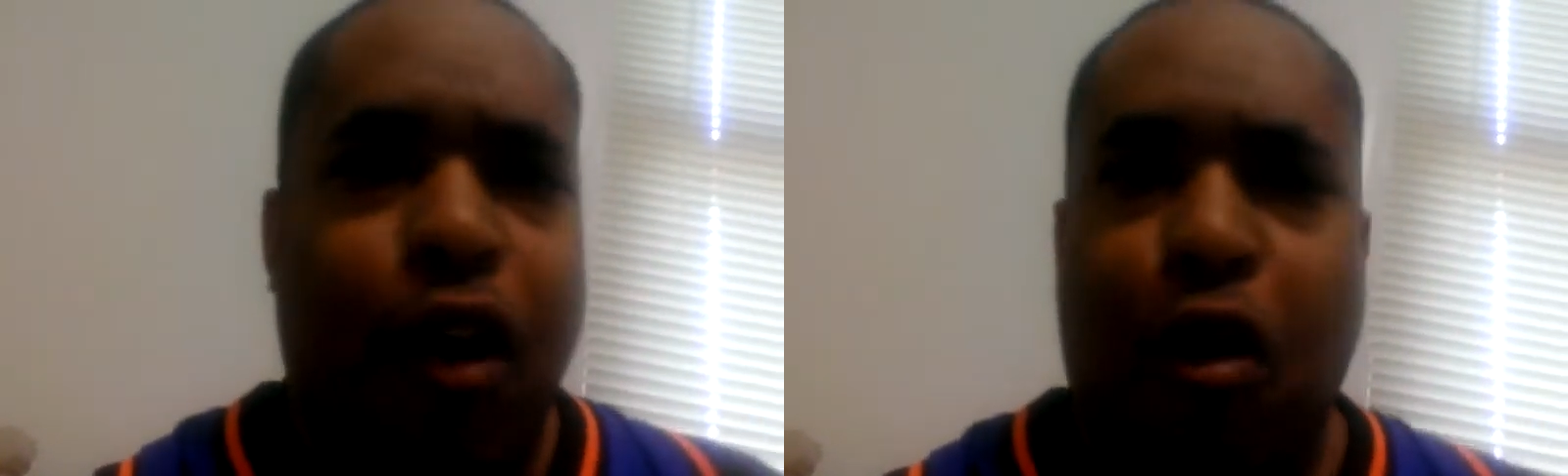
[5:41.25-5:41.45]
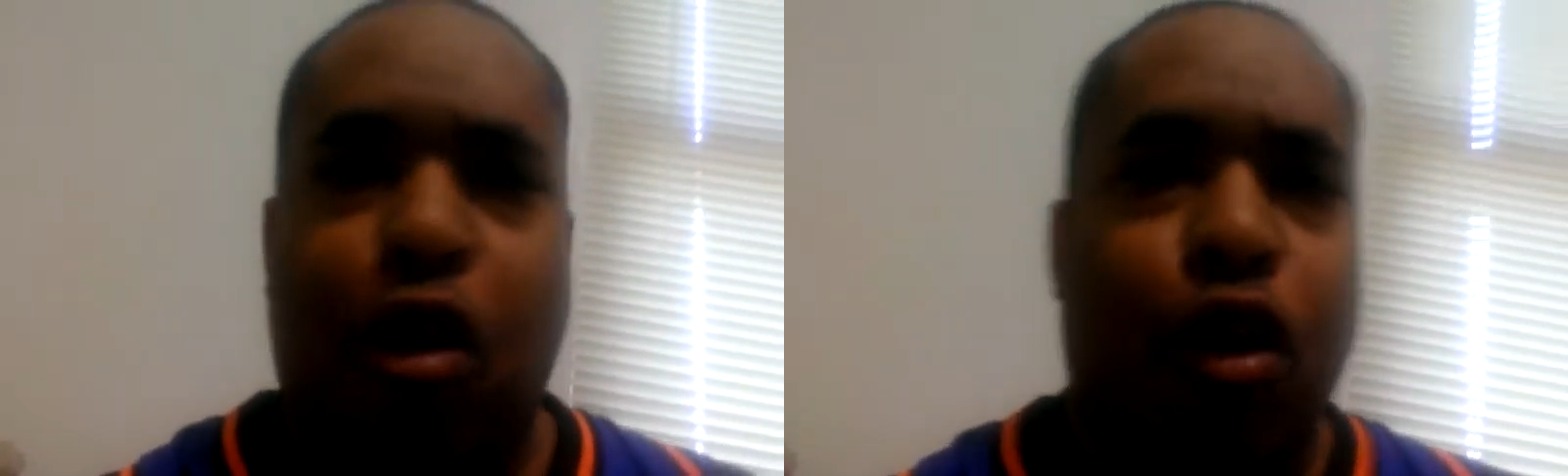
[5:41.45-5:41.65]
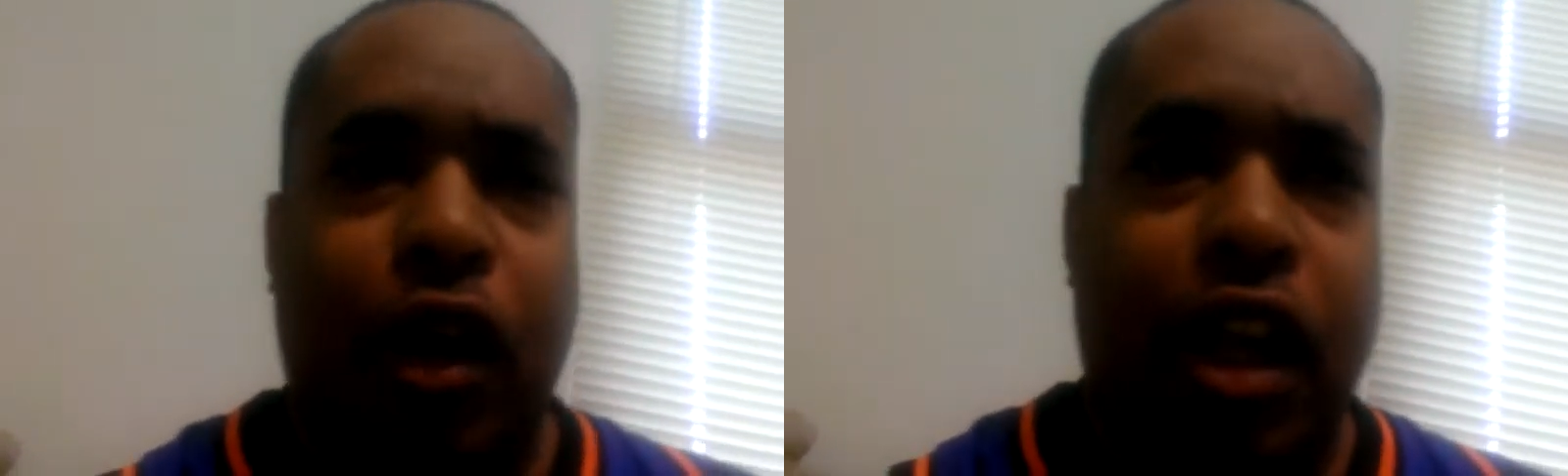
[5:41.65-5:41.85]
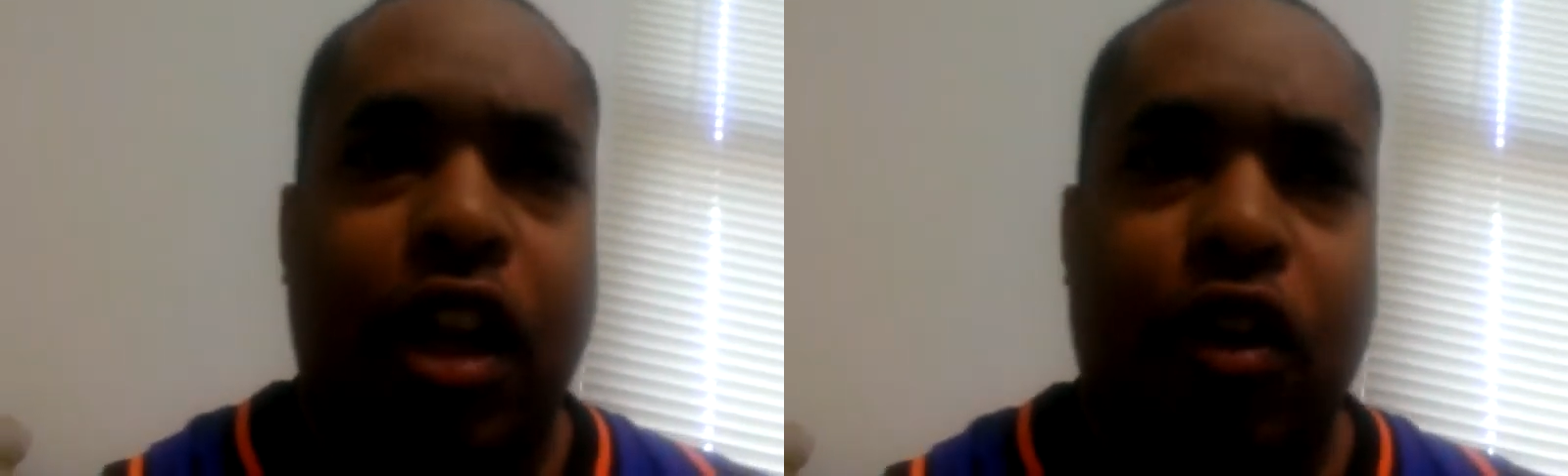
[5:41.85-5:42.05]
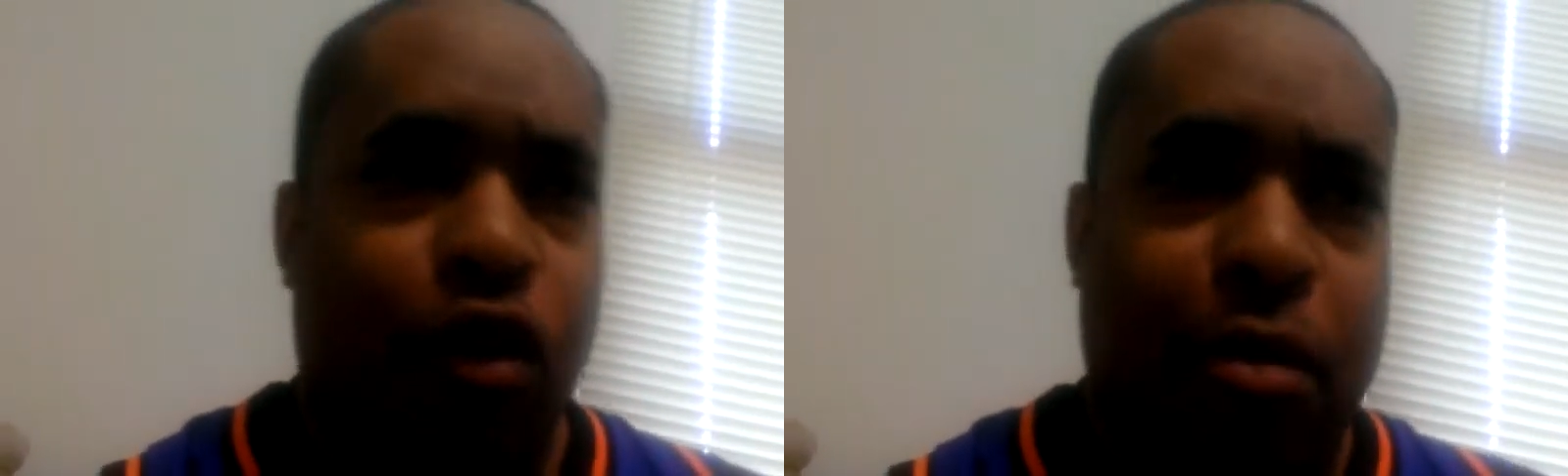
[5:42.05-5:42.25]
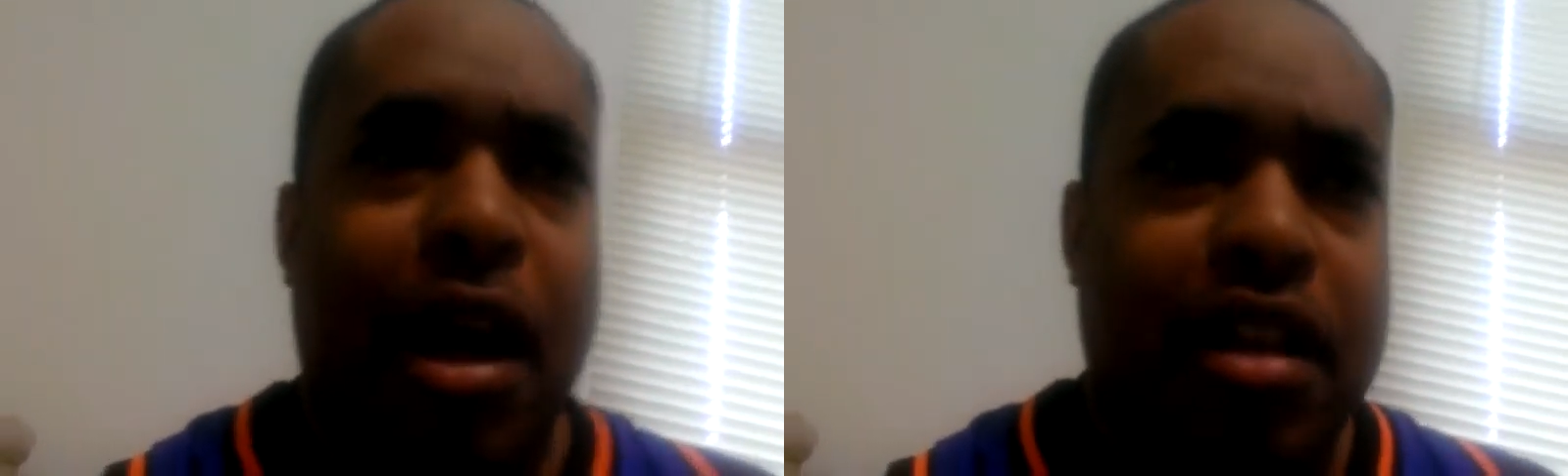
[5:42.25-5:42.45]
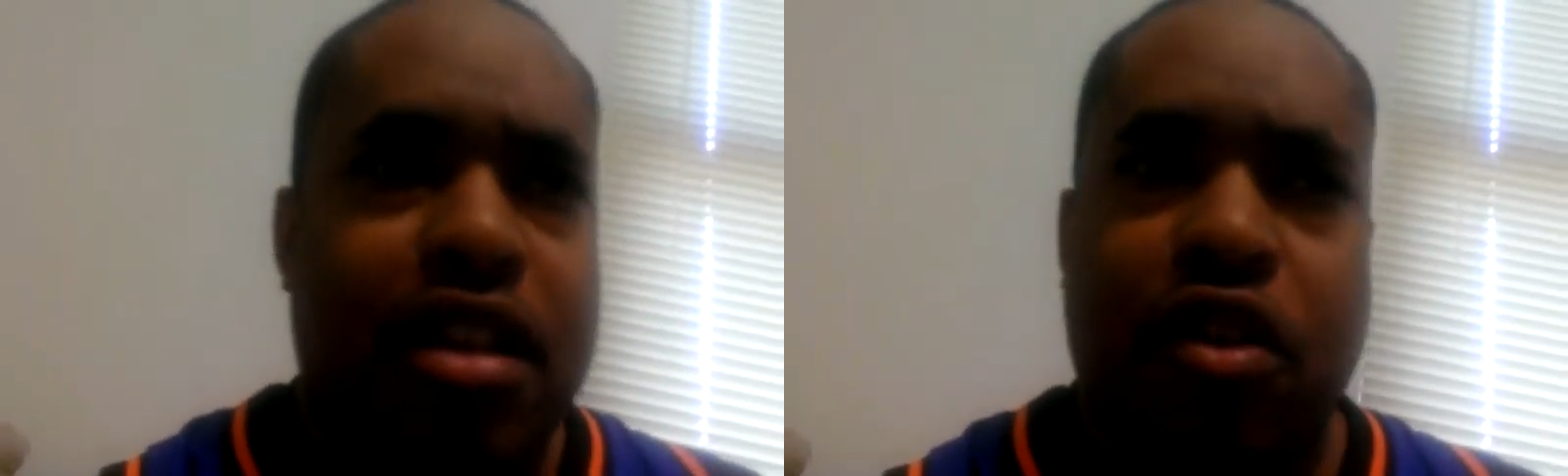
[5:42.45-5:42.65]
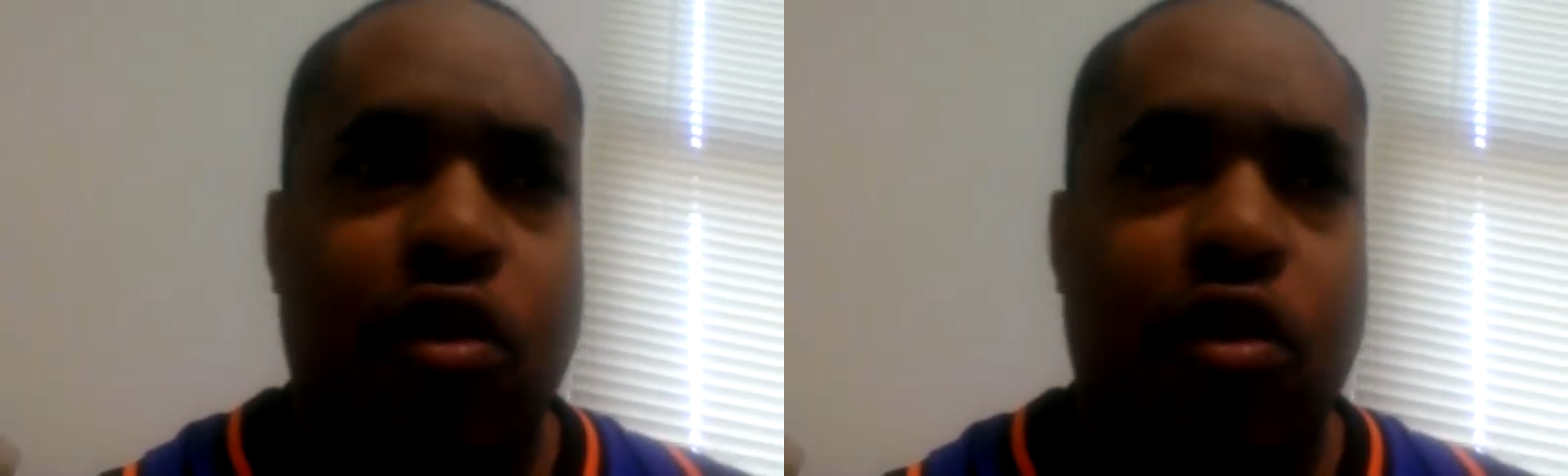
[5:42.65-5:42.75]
Hulk Hogan, you're the best.